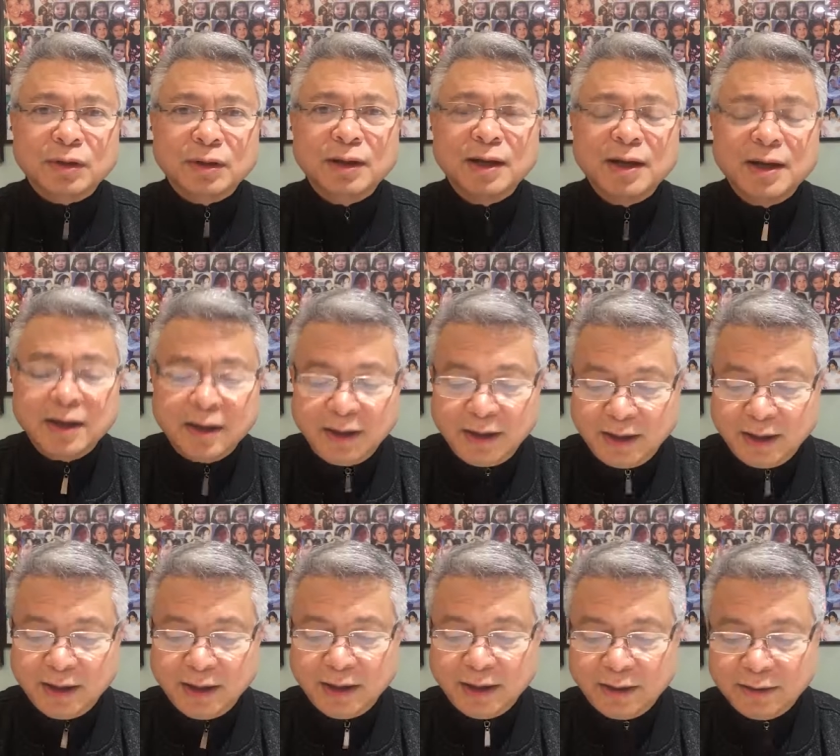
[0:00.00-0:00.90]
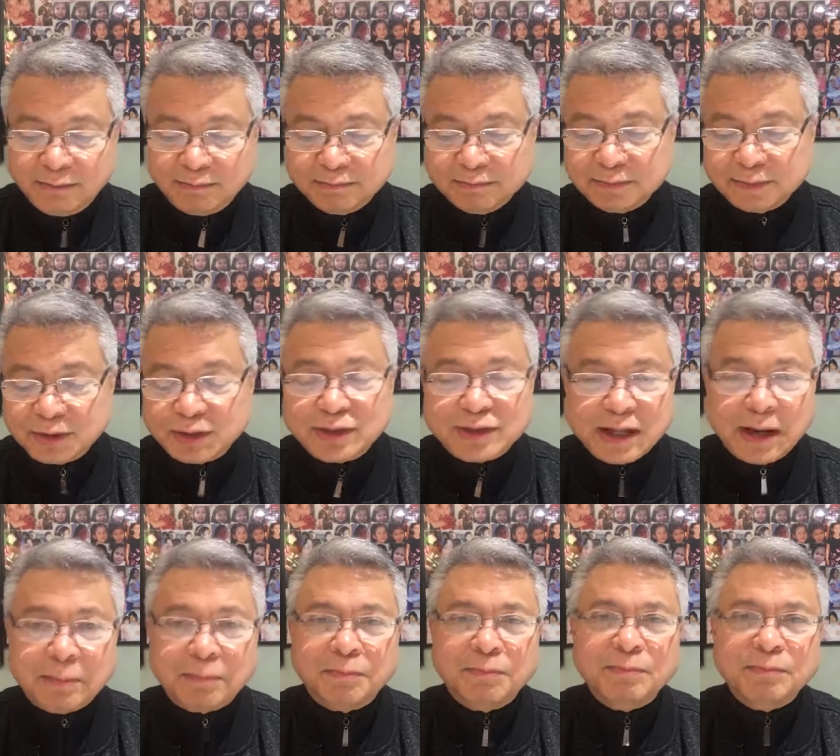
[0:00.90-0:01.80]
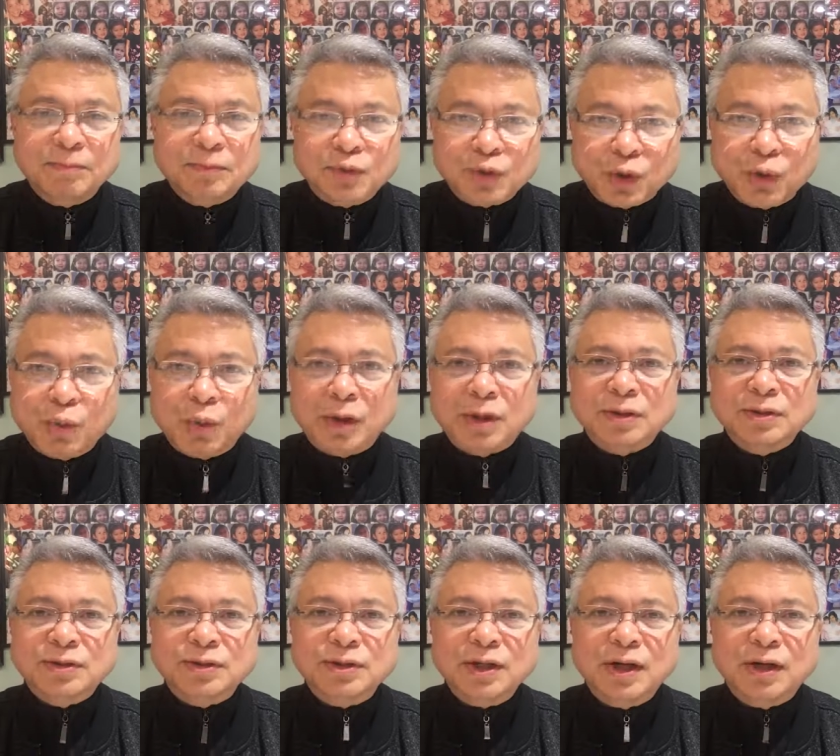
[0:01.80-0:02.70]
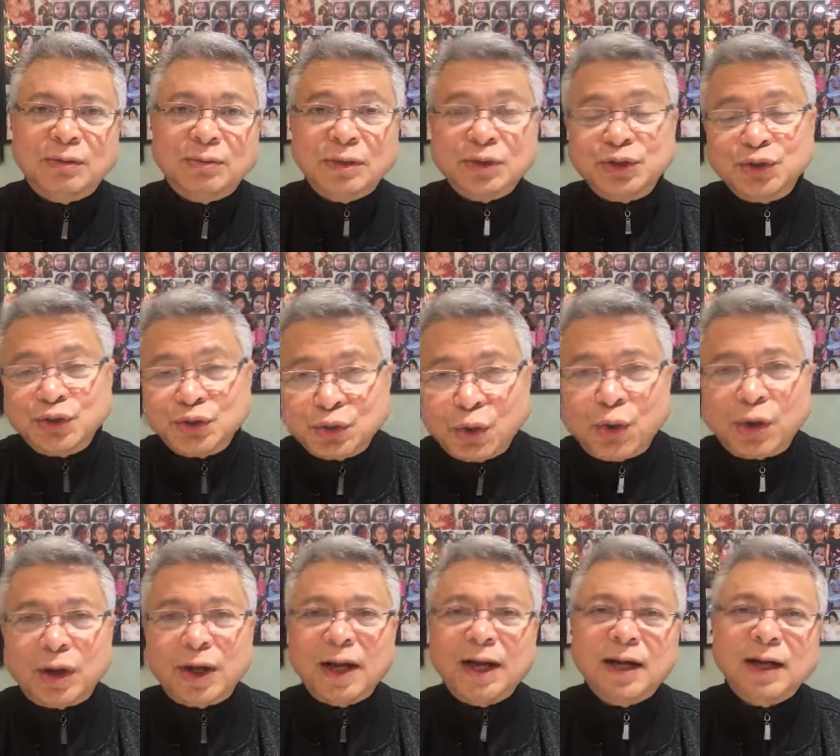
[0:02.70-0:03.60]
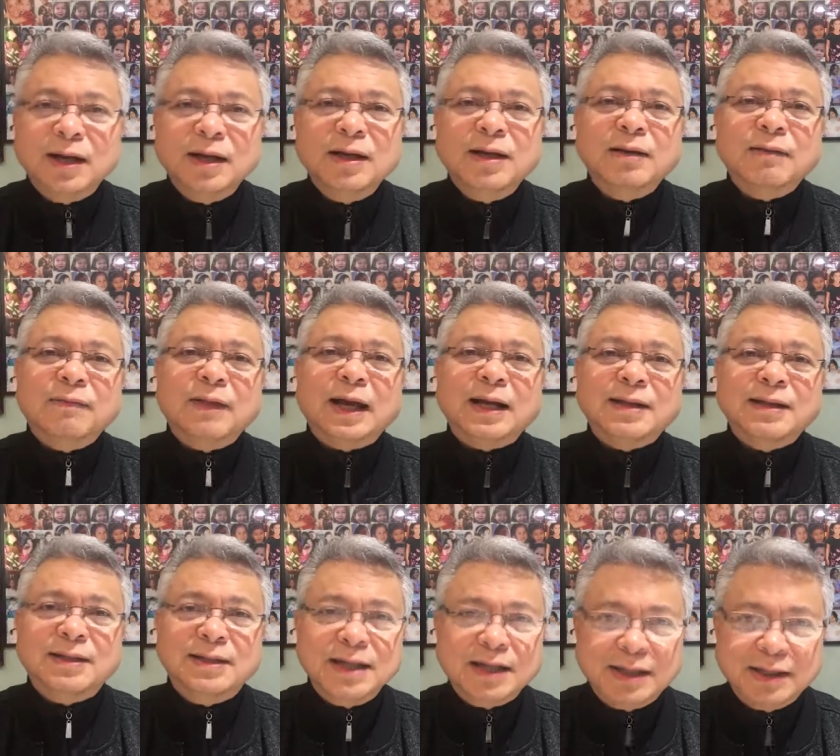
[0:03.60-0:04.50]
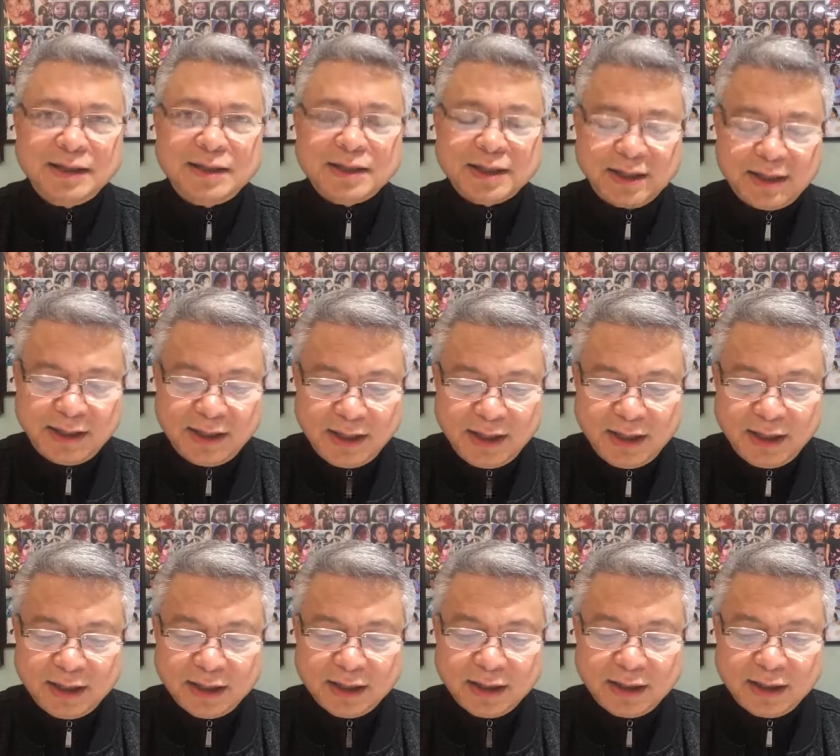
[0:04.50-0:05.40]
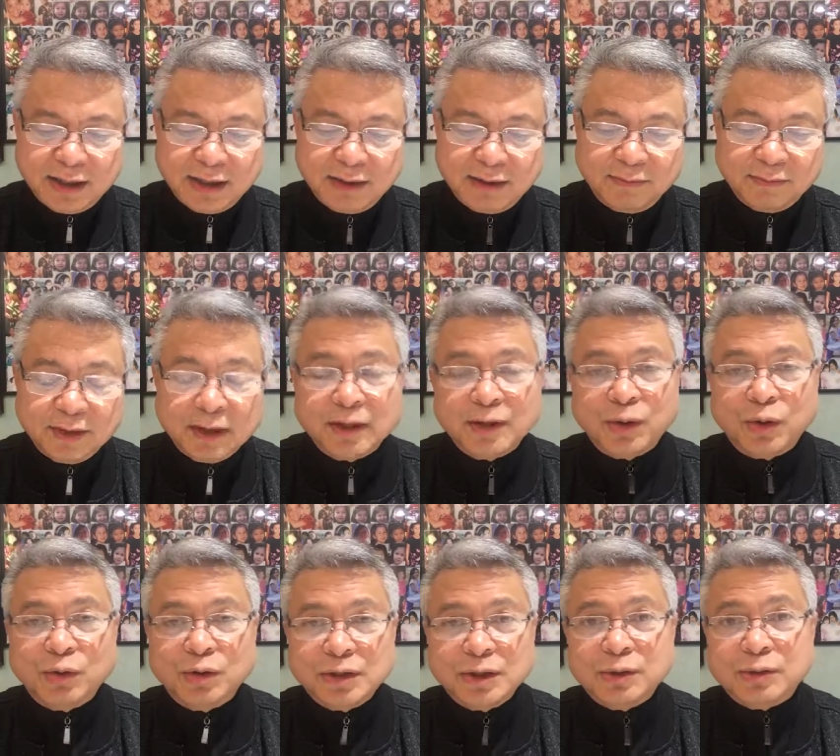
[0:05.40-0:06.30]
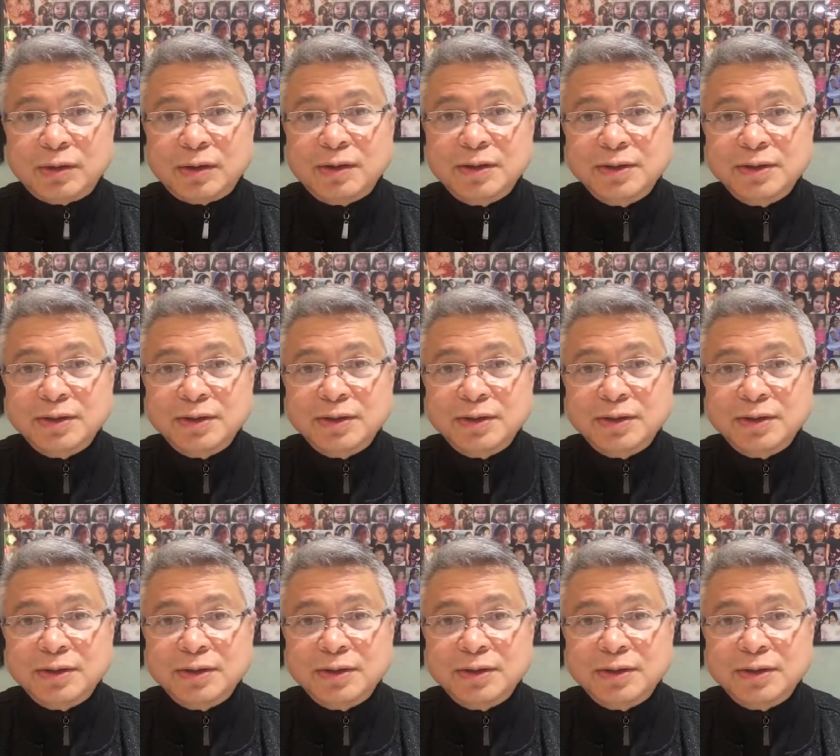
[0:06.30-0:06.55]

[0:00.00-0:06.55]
um, step towards restoring that dignity uh, in the Holy Eucharist.